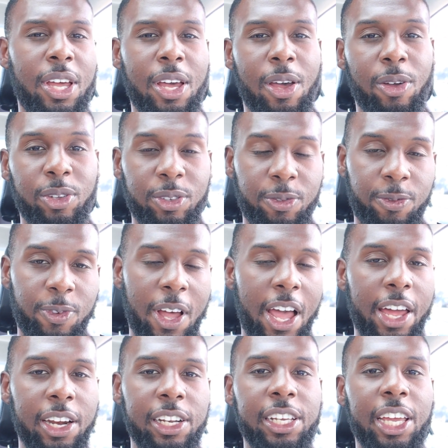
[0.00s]
I was
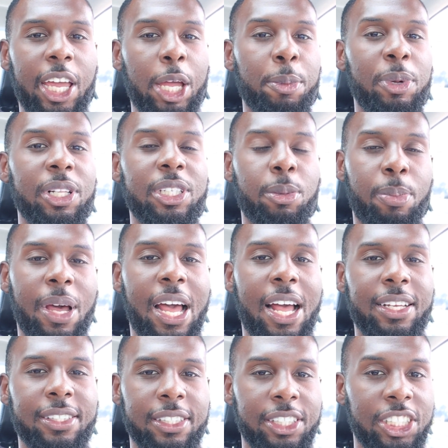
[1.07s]
finally able to
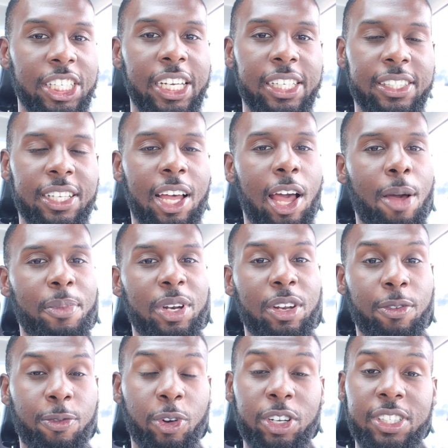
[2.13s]
pass the G exam in the
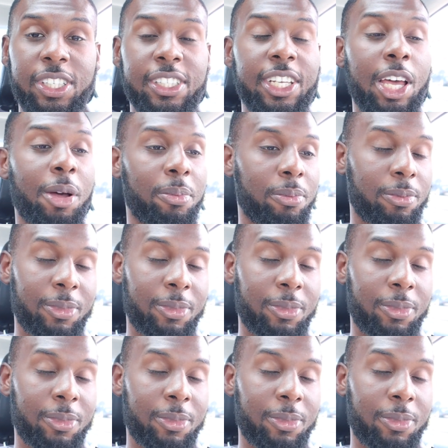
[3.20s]
first attempt.